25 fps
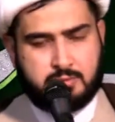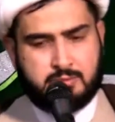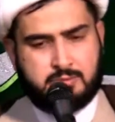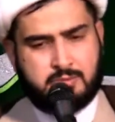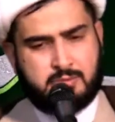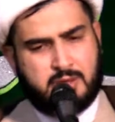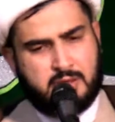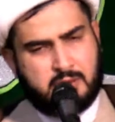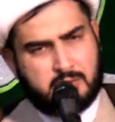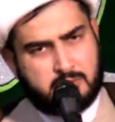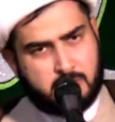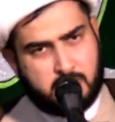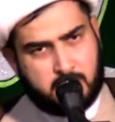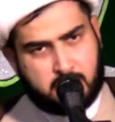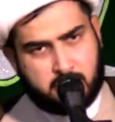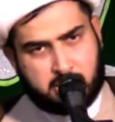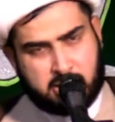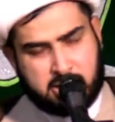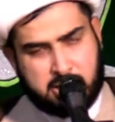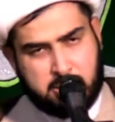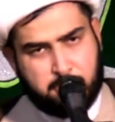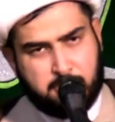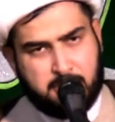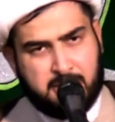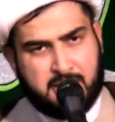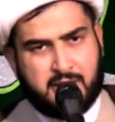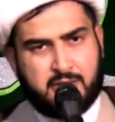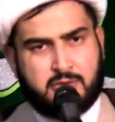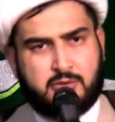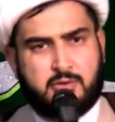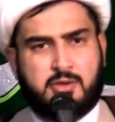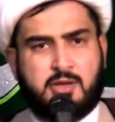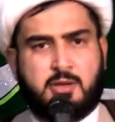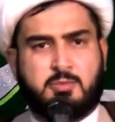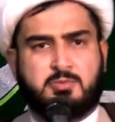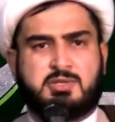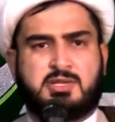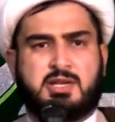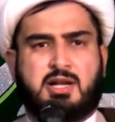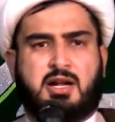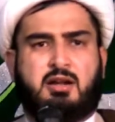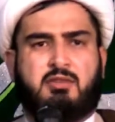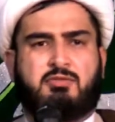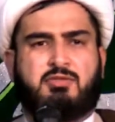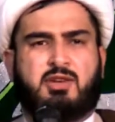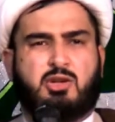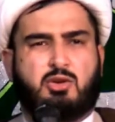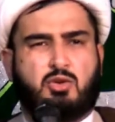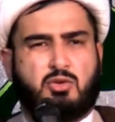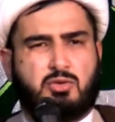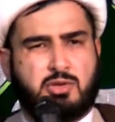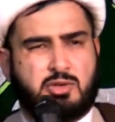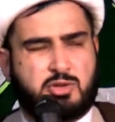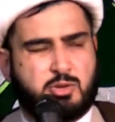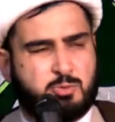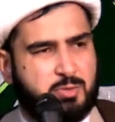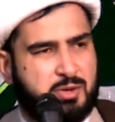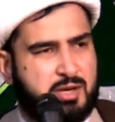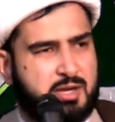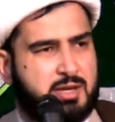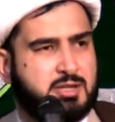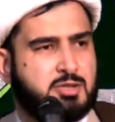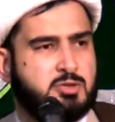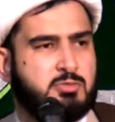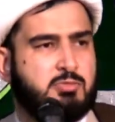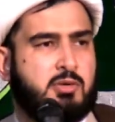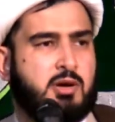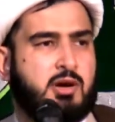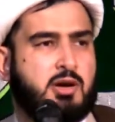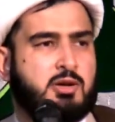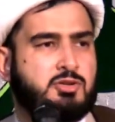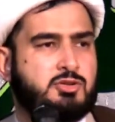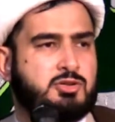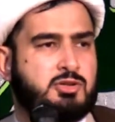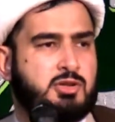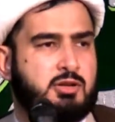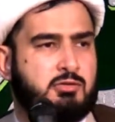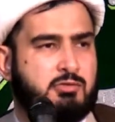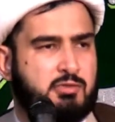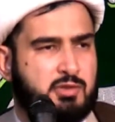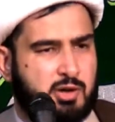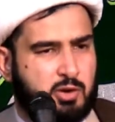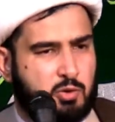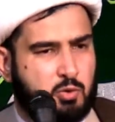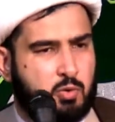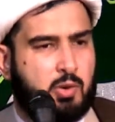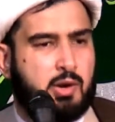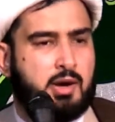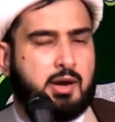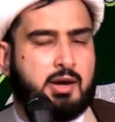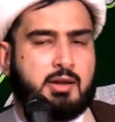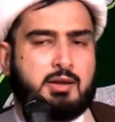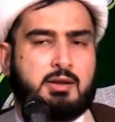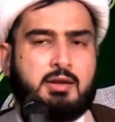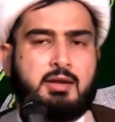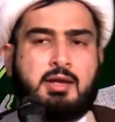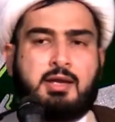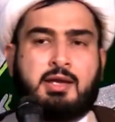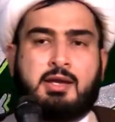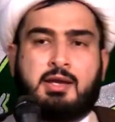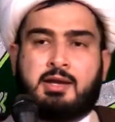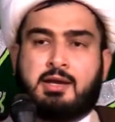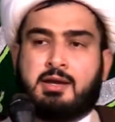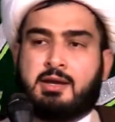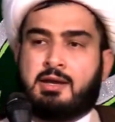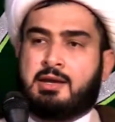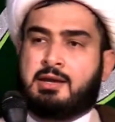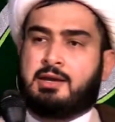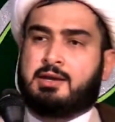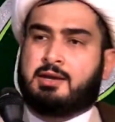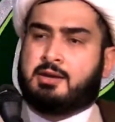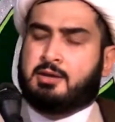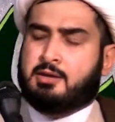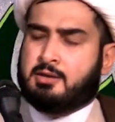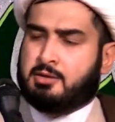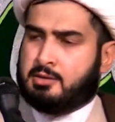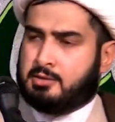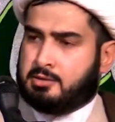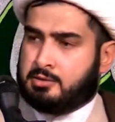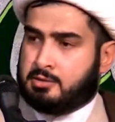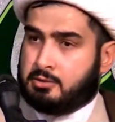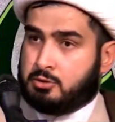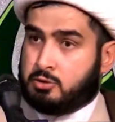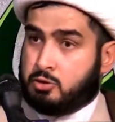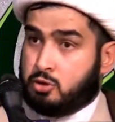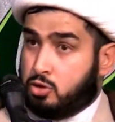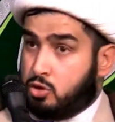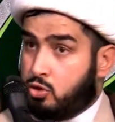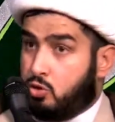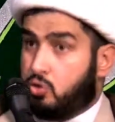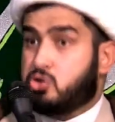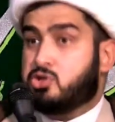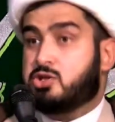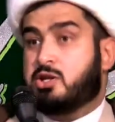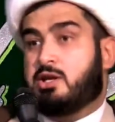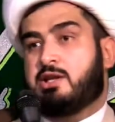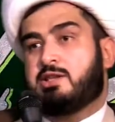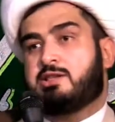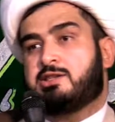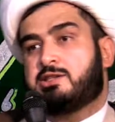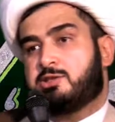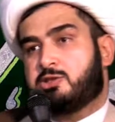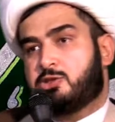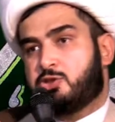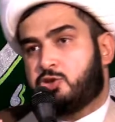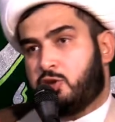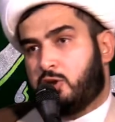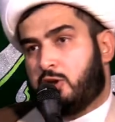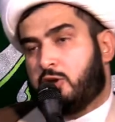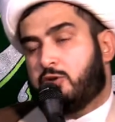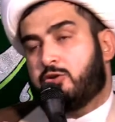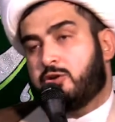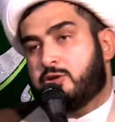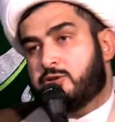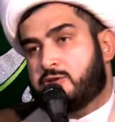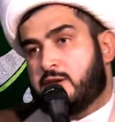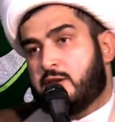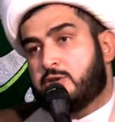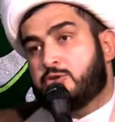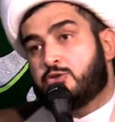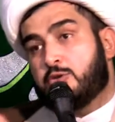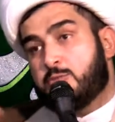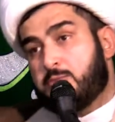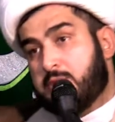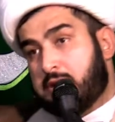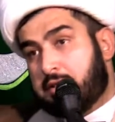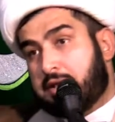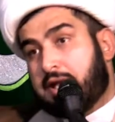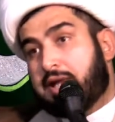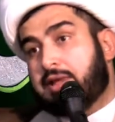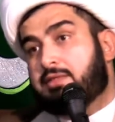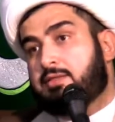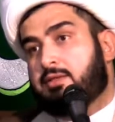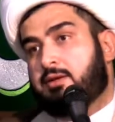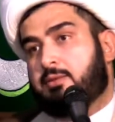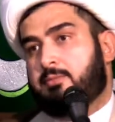They're keeping it to themselves. They don't speak as much. They're very quiet. Usually children tend to be like them.